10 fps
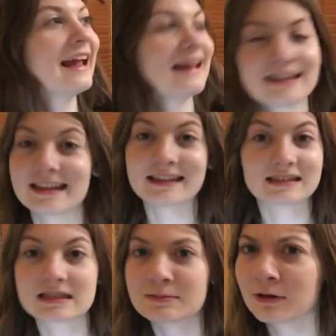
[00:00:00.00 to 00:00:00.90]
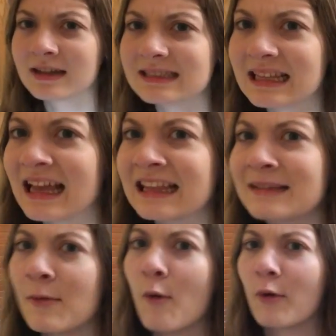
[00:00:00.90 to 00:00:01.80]
Can't express
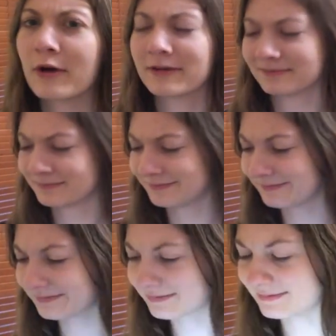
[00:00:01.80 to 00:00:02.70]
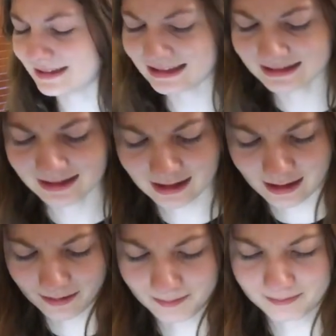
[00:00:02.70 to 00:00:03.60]
anymore.
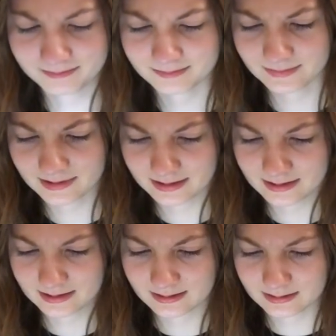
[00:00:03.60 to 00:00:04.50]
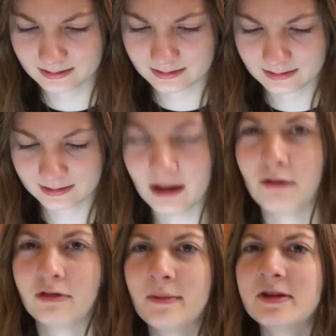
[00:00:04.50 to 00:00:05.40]

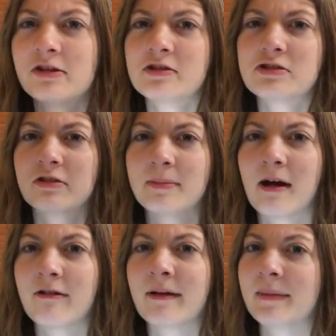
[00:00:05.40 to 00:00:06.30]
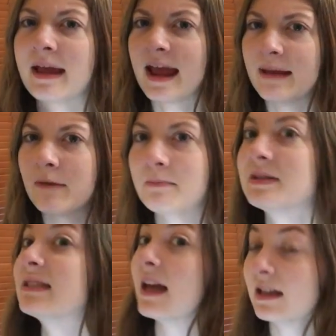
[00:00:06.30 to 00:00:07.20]
Now let me tell you a story about how I became
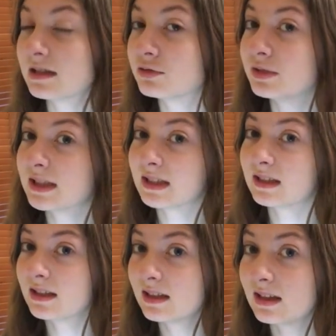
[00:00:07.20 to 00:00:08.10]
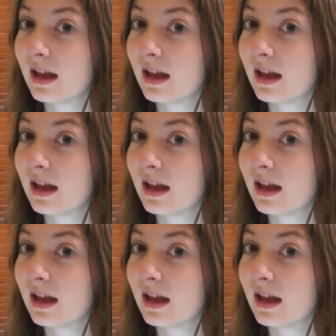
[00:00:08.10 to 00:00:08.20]
obsessed recently.